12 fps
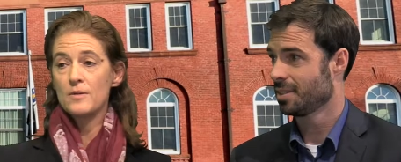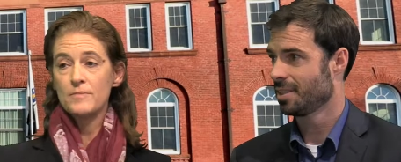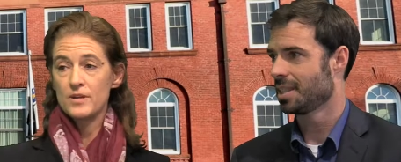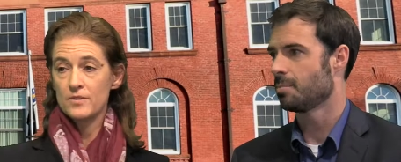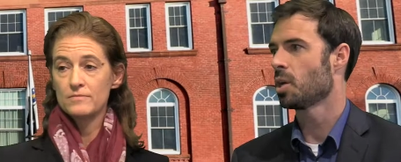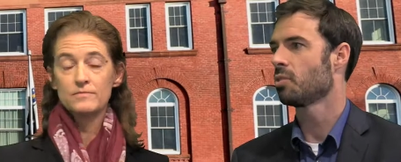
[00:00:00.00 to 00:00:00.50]
Speaker 1: here.
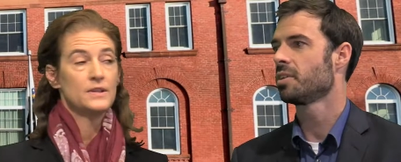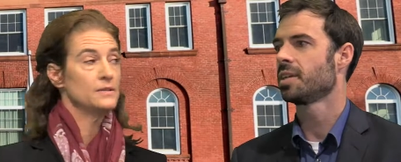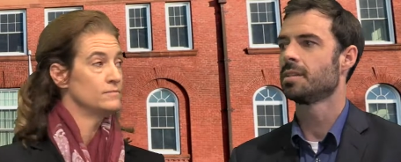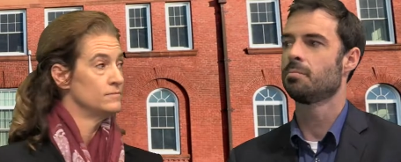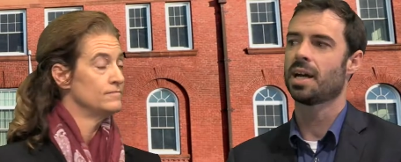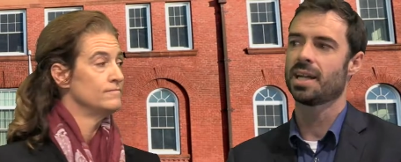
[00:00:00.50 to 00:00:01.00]
And I'm not ready
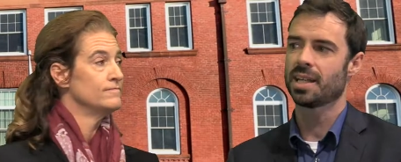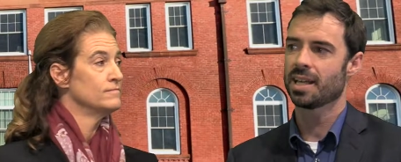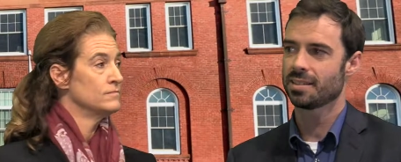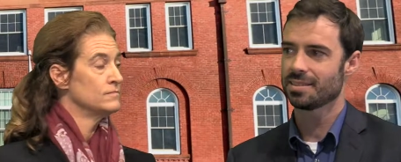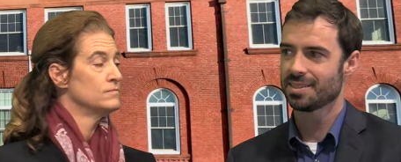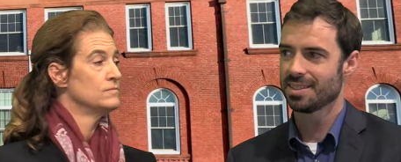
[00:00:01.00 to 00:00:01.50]
to buy
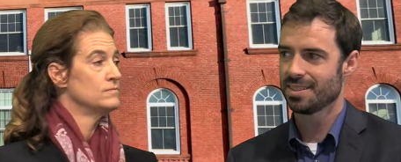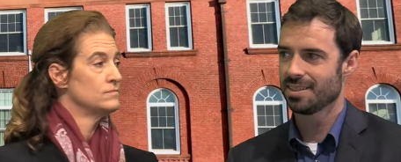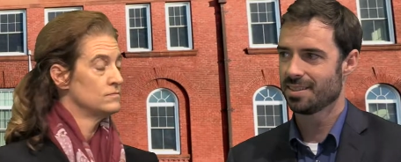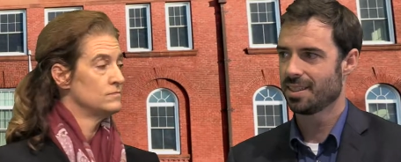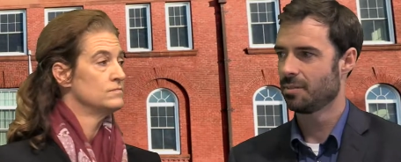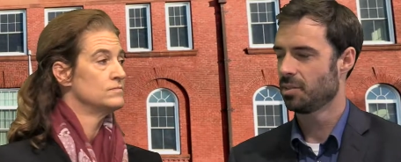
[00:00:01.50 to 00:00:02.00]
yet.
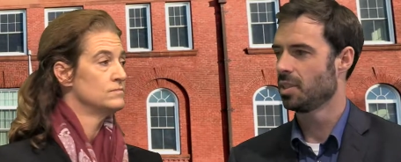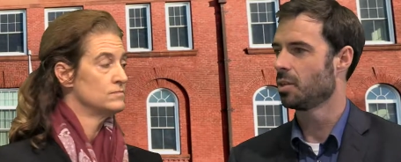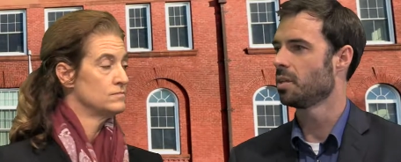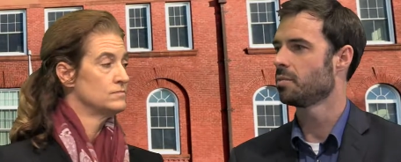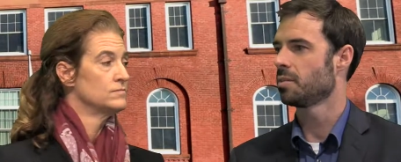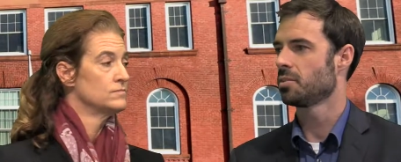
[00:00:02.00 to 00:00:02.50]
Even, you know,
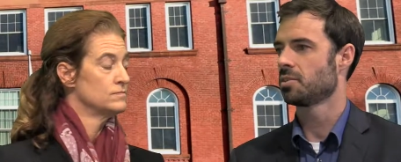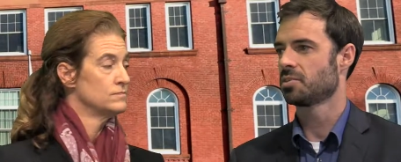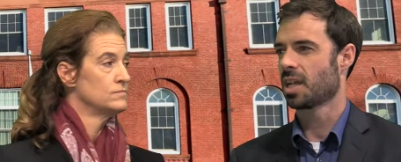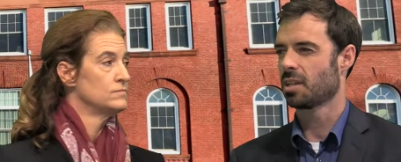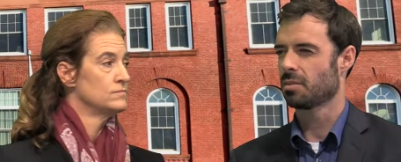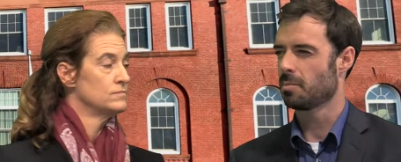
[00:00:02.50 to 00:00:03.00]
even if their
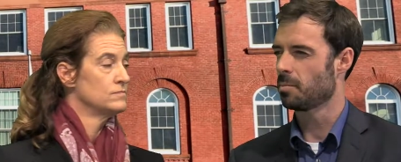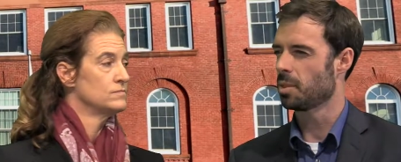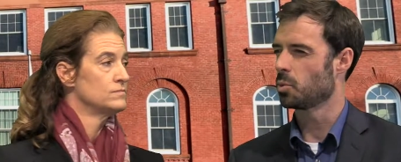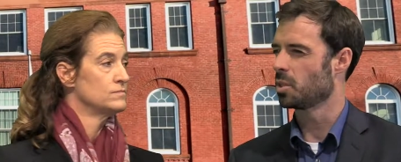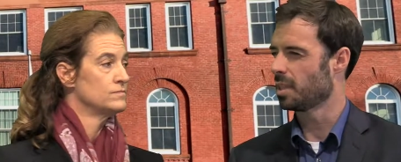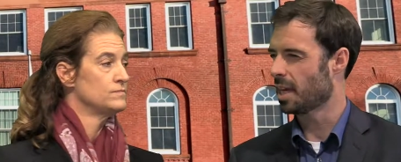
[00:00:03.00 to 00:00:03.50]
salary maybe
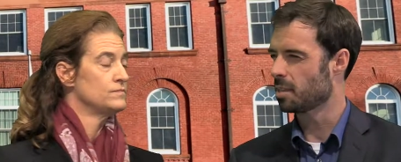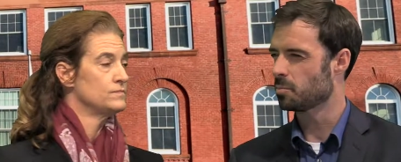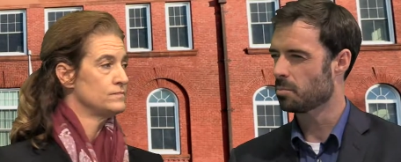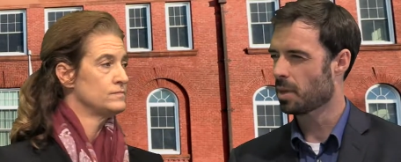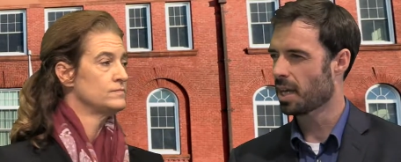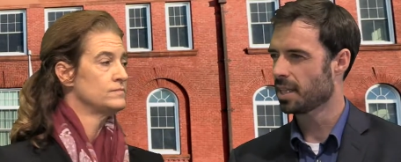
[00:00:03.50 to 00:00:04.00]
would allow them
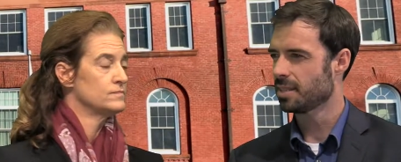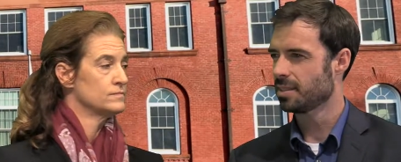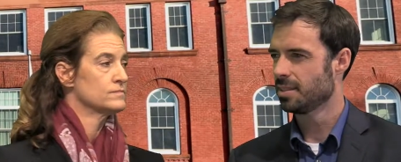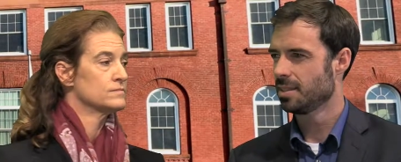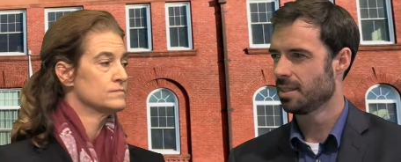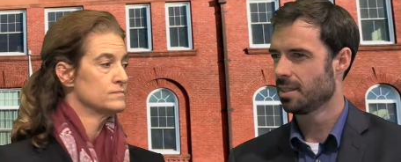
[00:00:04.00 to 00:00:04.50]
to buy.
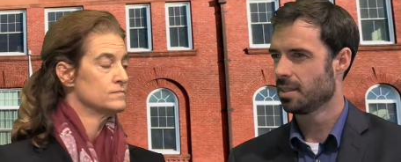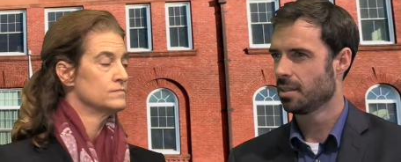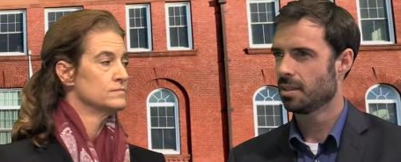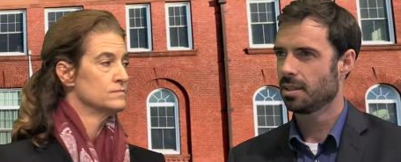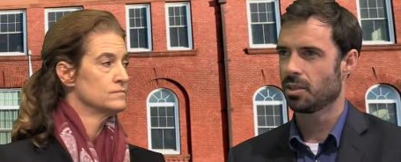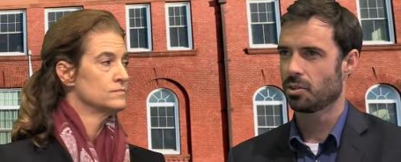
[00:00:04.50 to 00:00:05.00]
Right.
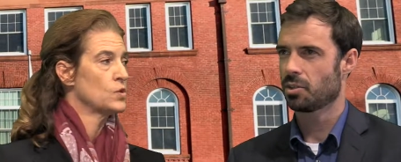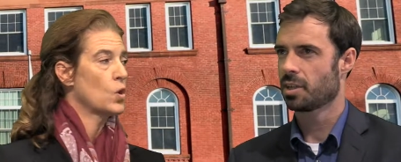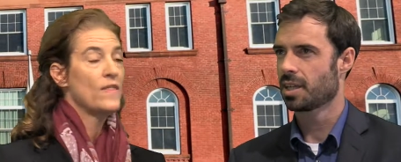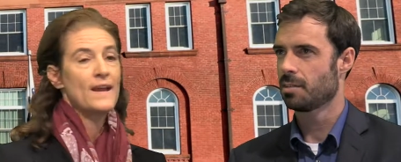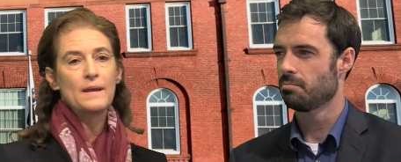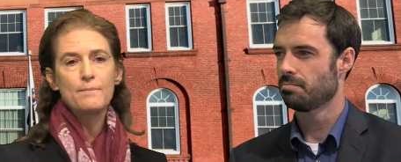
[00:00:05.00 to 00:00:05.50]
You know,
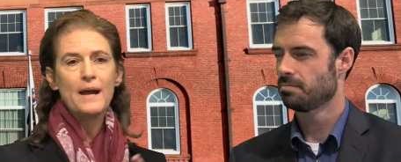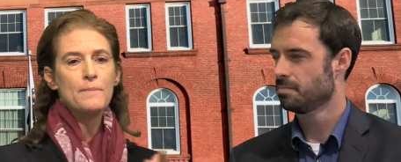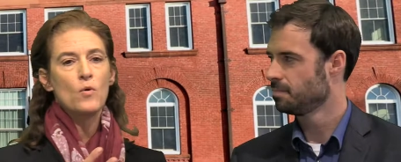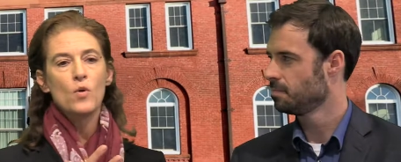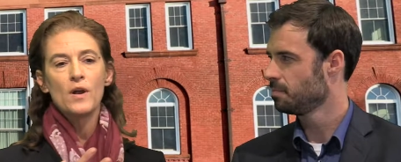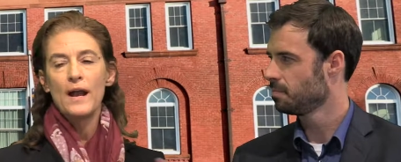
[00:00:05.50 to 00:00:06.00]
or they can
Speaker 2: buy
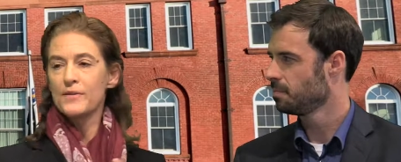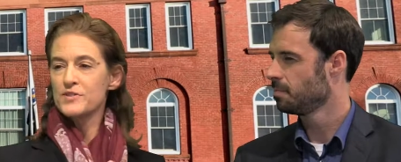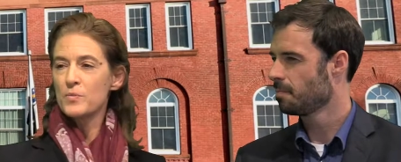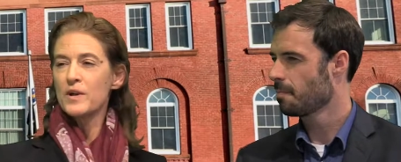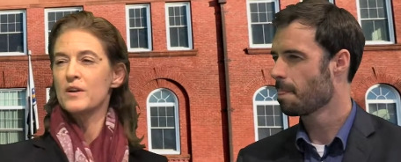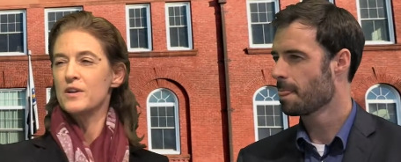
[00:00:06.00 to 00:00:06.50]
more
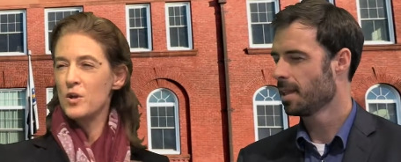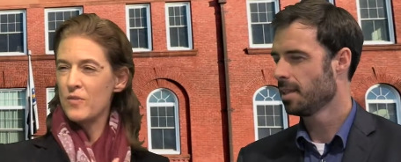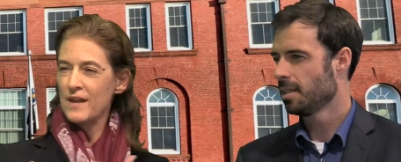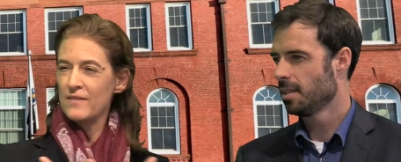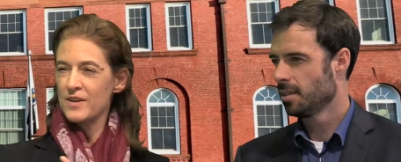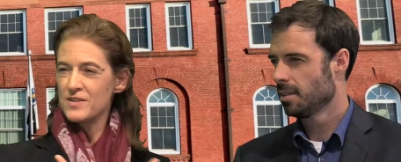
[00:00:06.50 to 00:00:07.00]
elsewhere. You know,
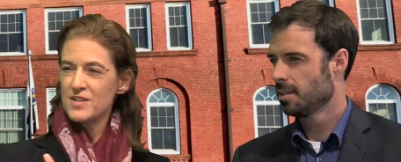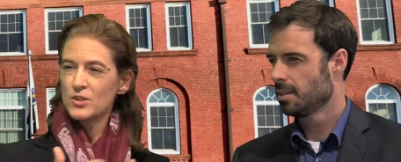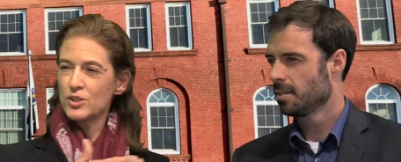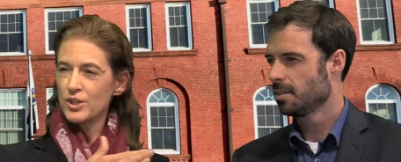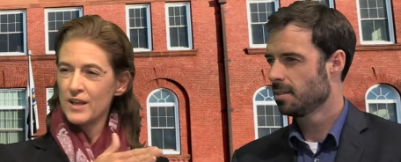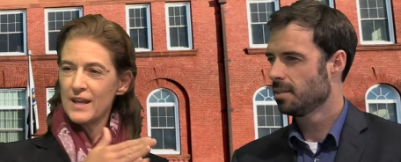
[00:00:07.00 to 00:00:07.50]
they, they start
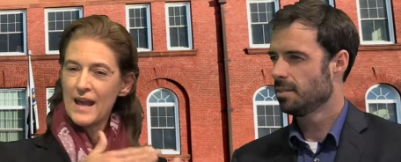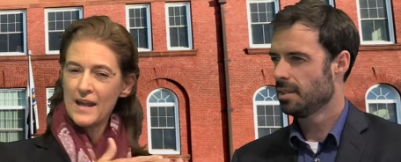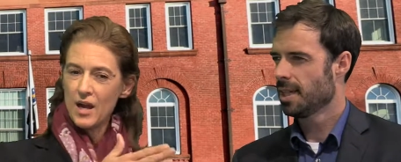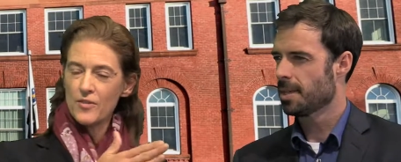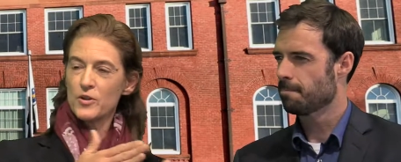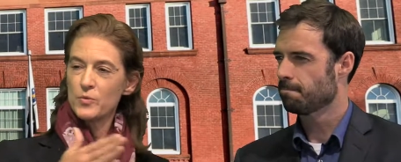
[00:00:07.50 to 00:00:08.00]
looking at
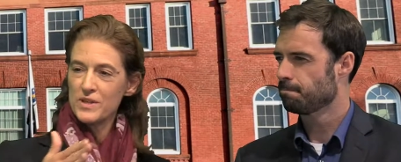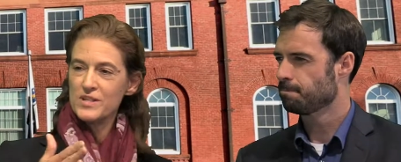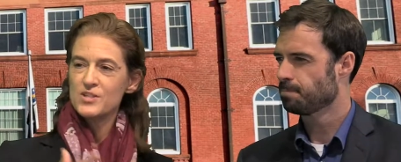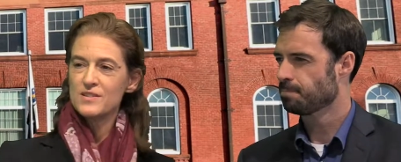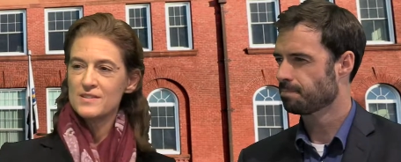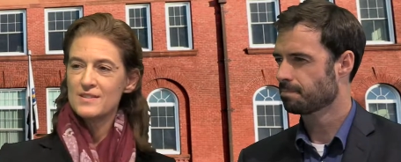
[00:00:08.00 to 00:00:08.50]
yeah. other
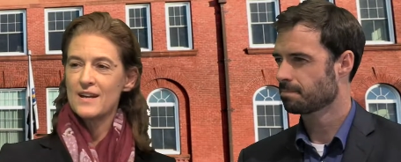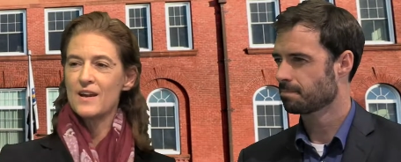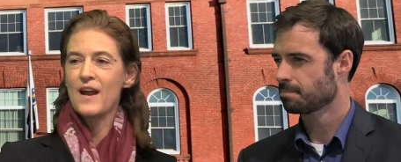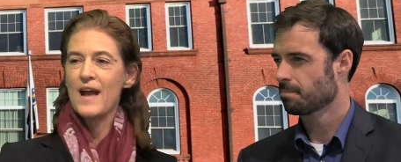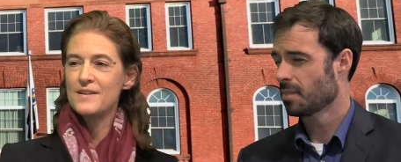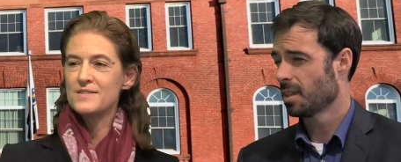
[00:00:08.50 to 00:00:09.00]
regions that
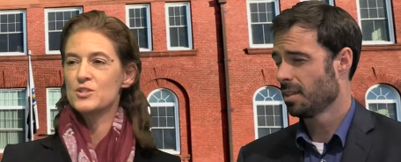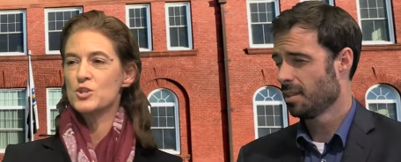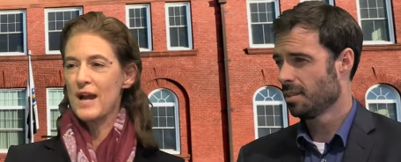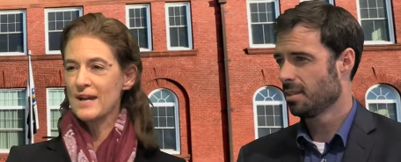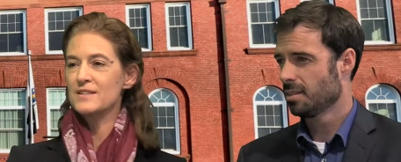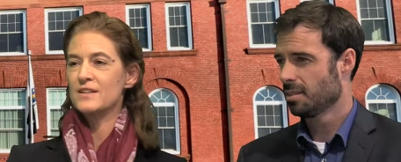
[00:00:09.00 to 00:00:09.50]
are as
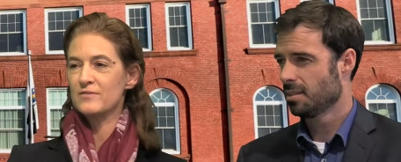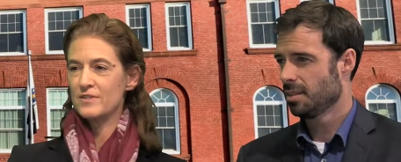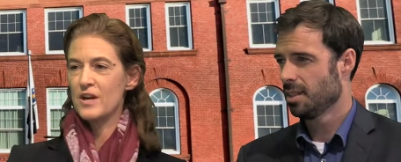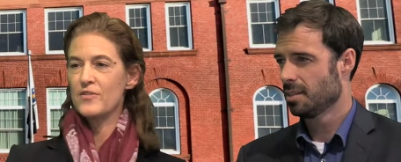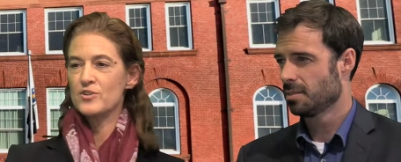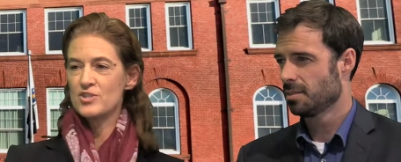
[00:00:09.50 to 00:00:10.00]
attractive and
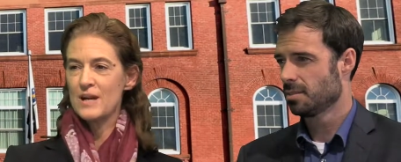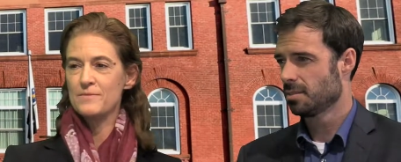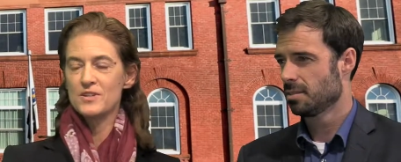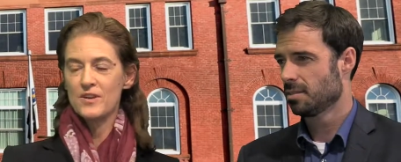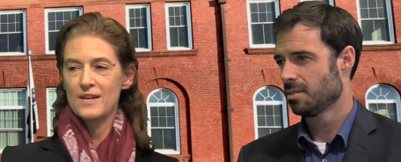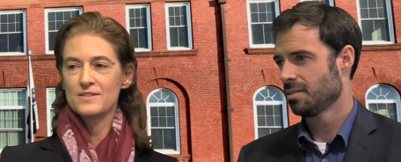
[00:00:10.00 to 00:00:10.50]
yeah. other jobs
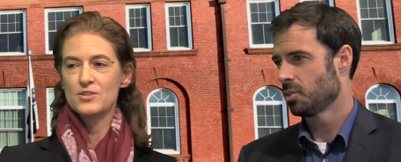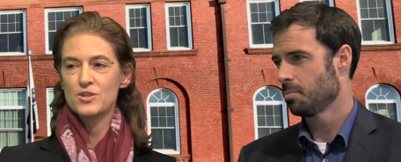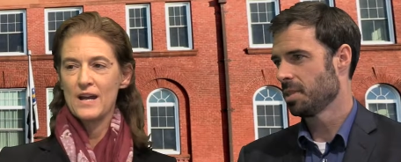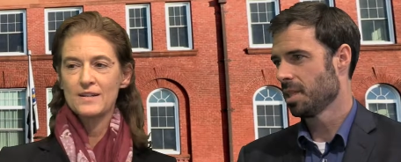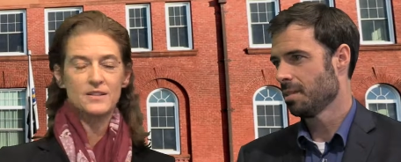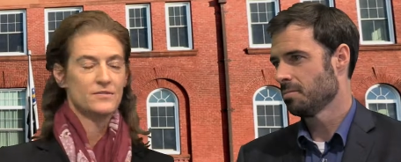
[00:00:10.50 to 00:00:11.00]
that are as so
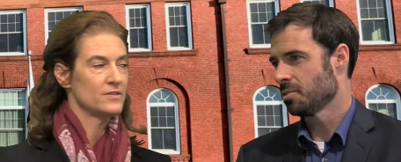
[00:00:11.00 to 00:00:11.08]
attractive. So it becomes
Speaker 1: a